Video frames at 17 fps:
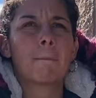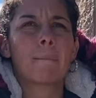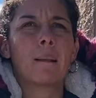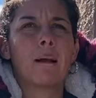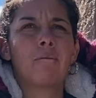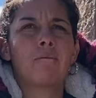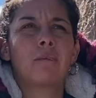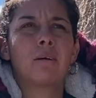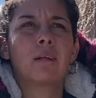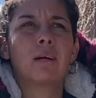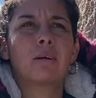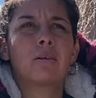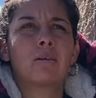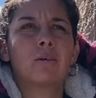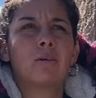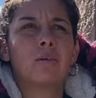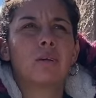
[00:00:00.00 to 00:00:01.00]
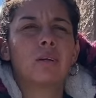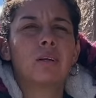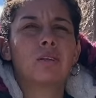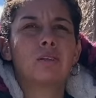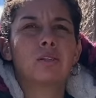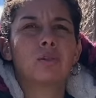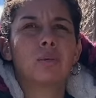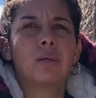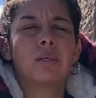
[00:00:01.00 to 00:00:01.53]
I felt like alone and it
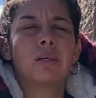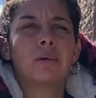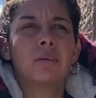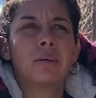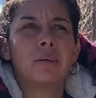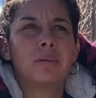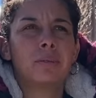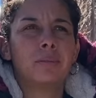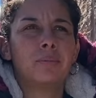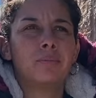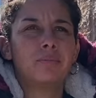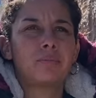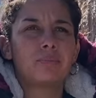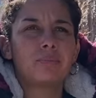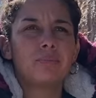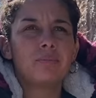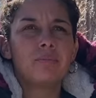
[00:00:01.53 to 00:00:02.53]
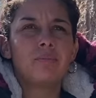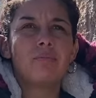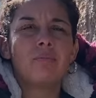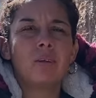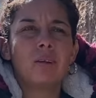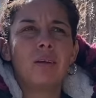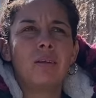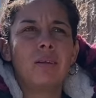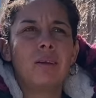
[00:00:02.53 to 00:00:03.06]
just went downhill.
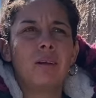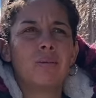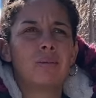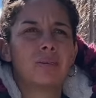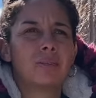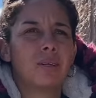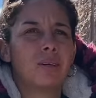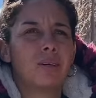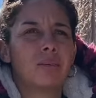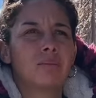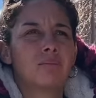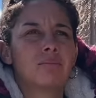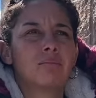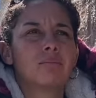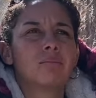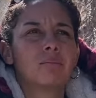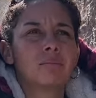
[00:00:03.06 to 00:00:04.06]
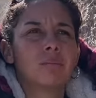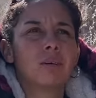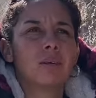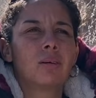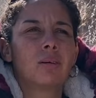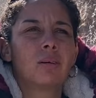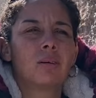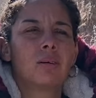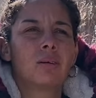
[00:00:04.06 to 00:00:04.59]
And then I was on
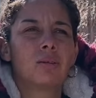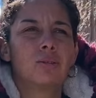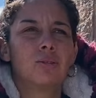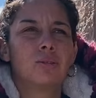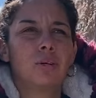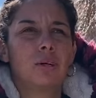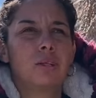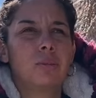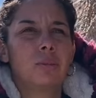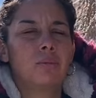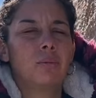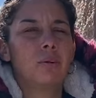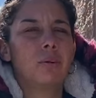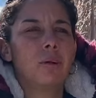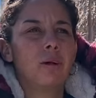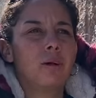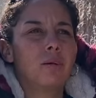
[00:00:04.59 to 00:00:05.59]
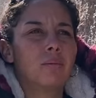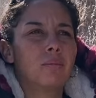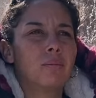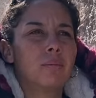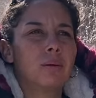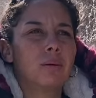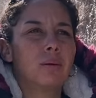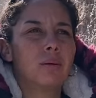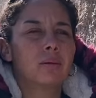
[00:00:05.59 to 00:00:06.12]
drugs and whatnot,
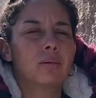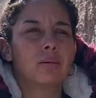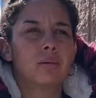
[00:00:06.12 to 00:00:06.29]
but